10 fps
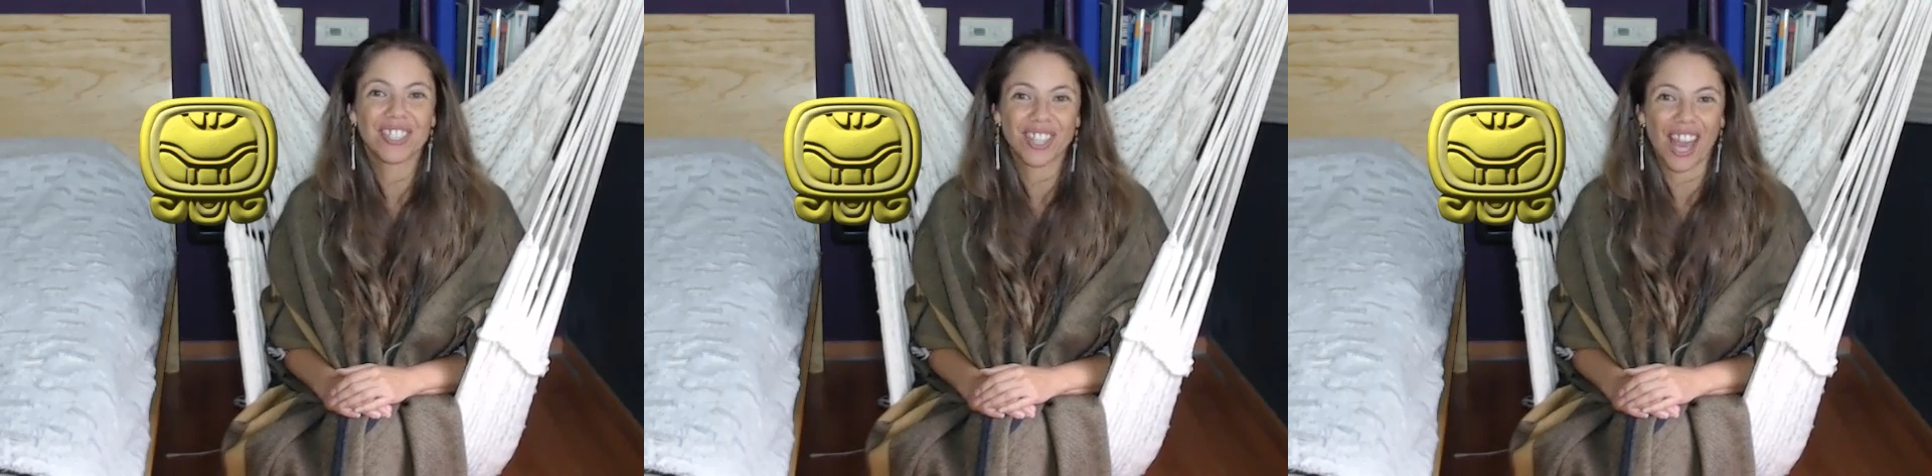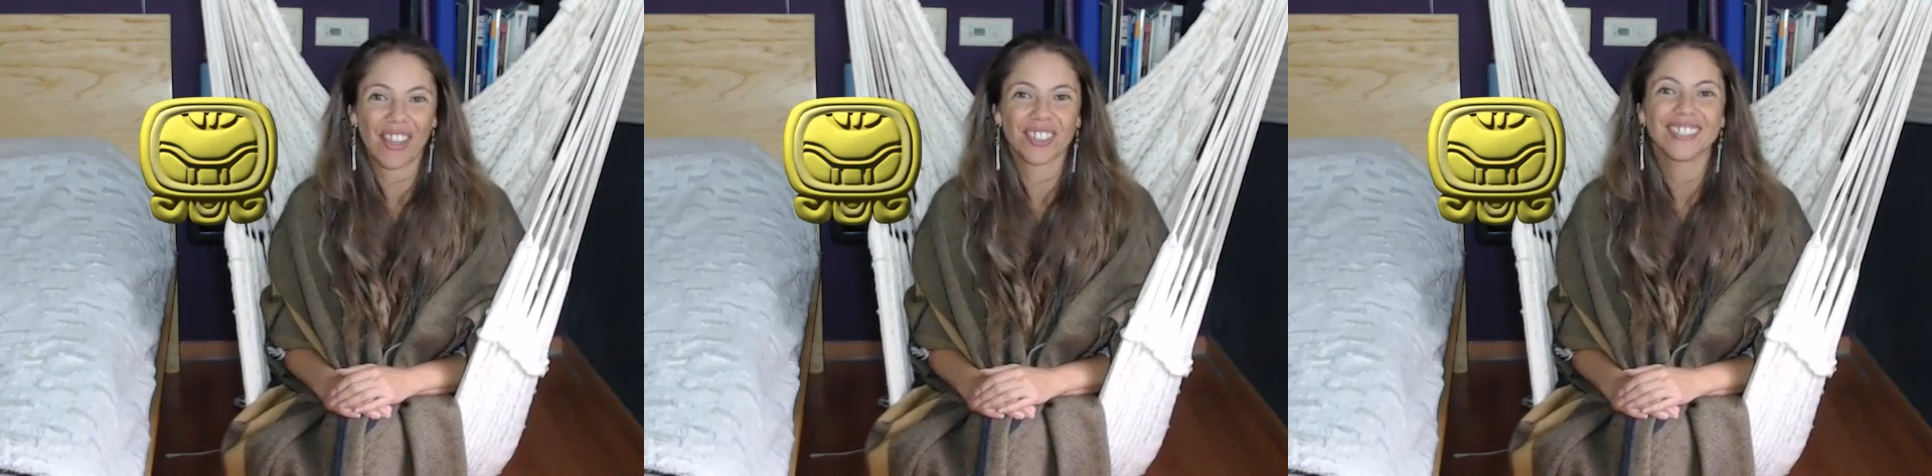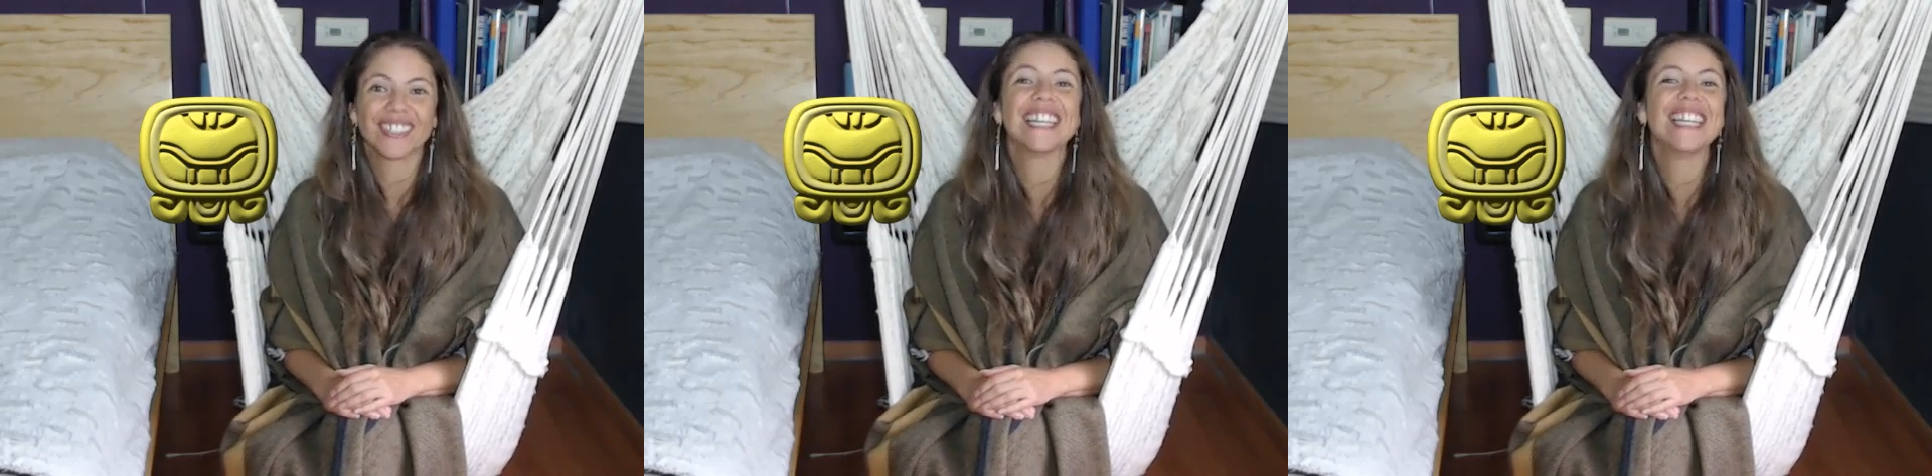together
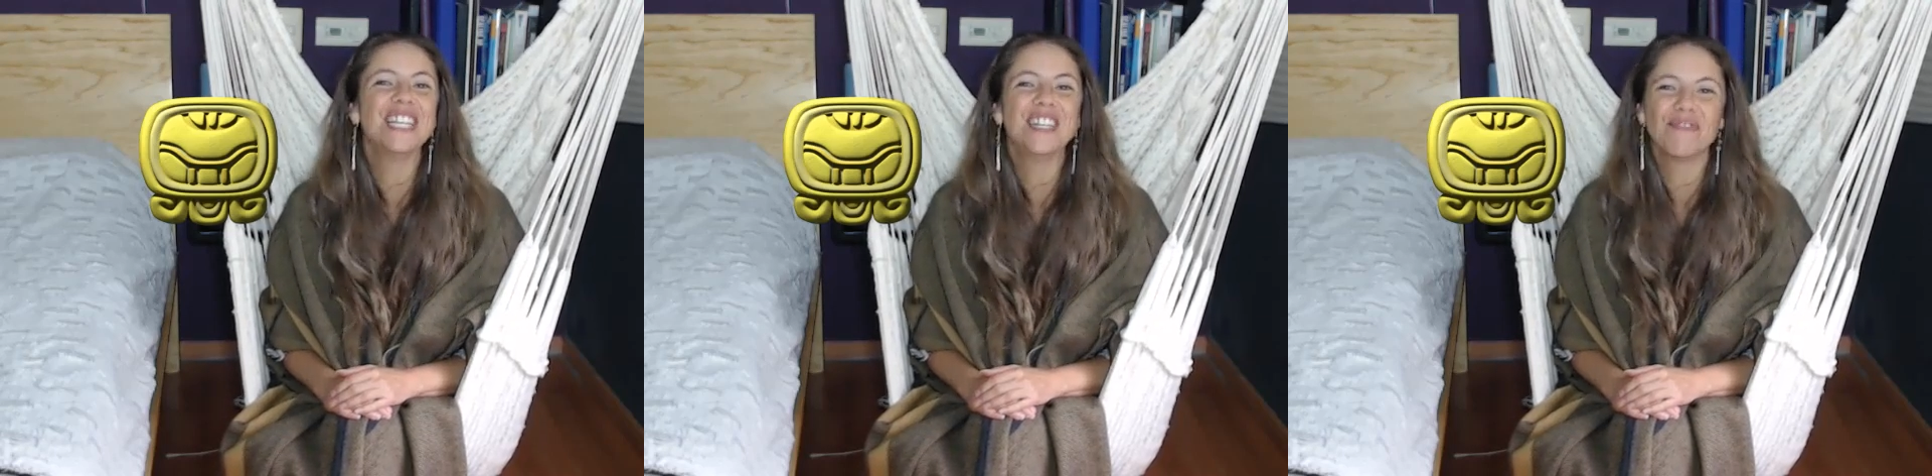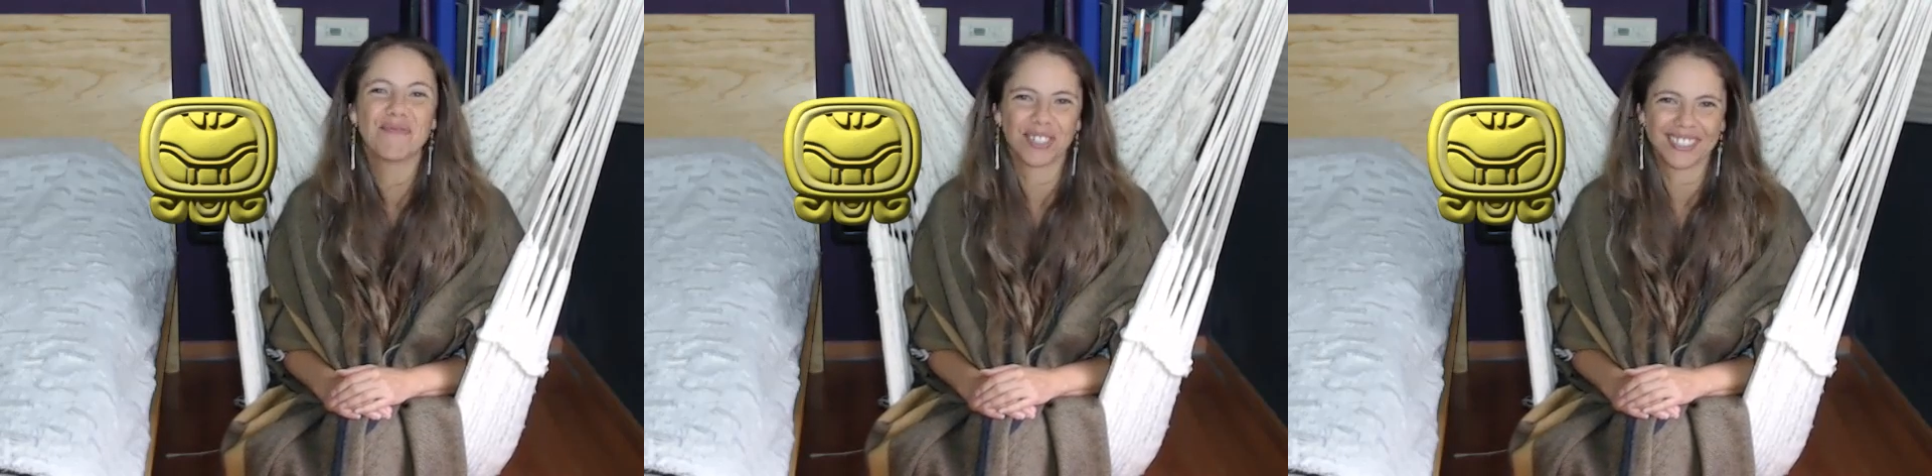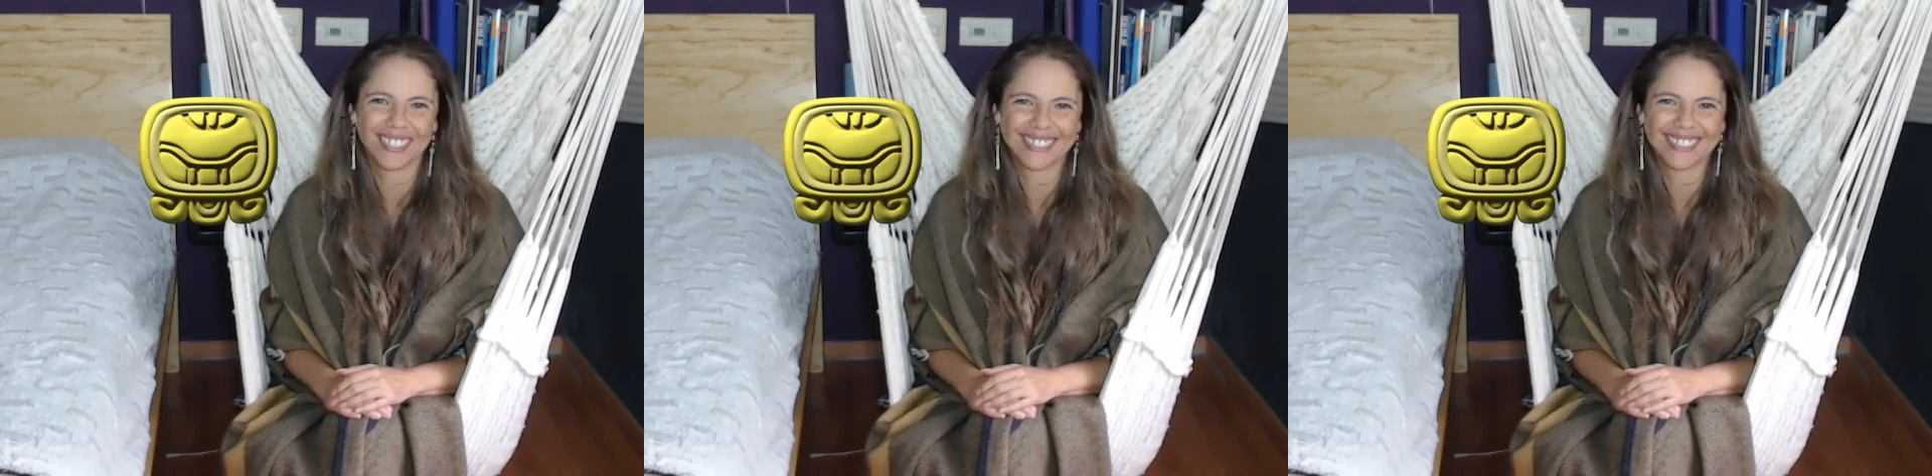in
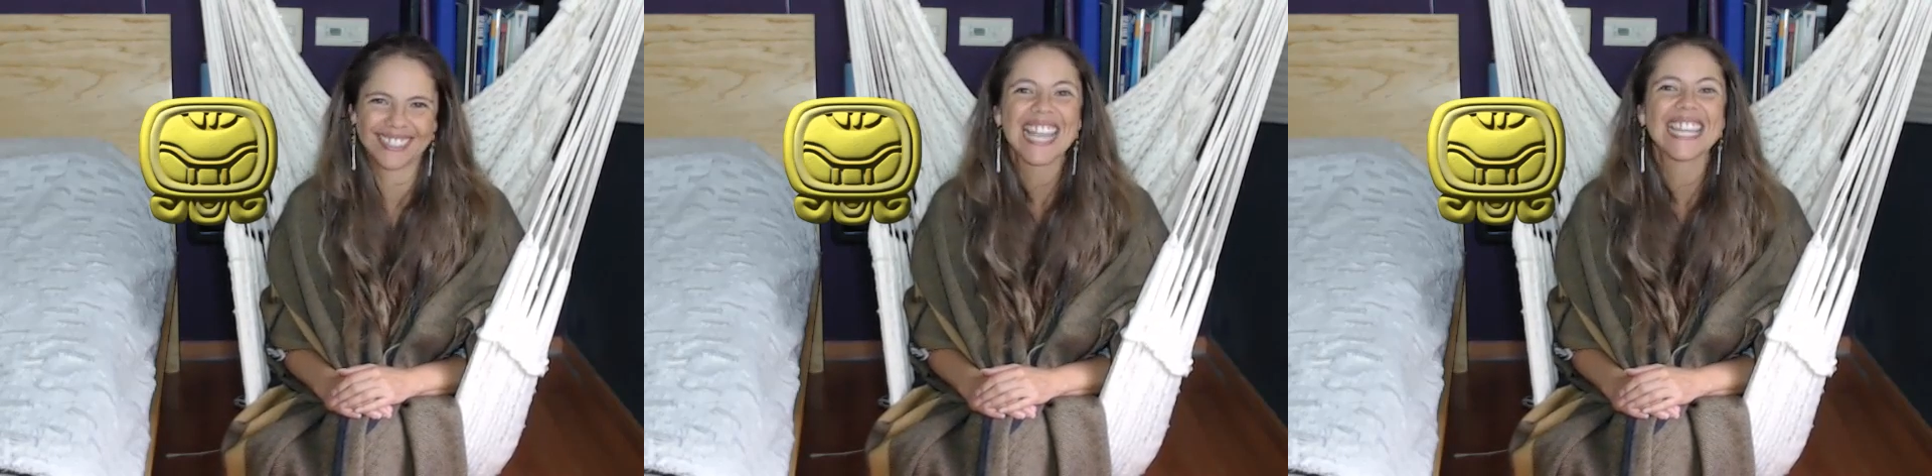abundance,